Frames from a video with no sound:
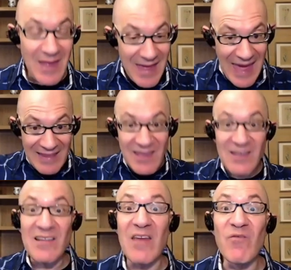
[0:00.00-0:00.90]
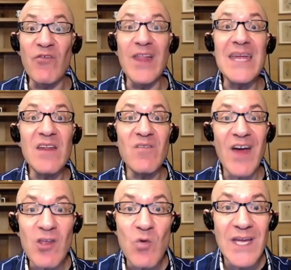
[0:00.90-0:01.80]
at this inflated
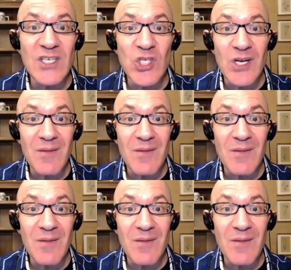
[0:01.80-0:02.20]
valuation.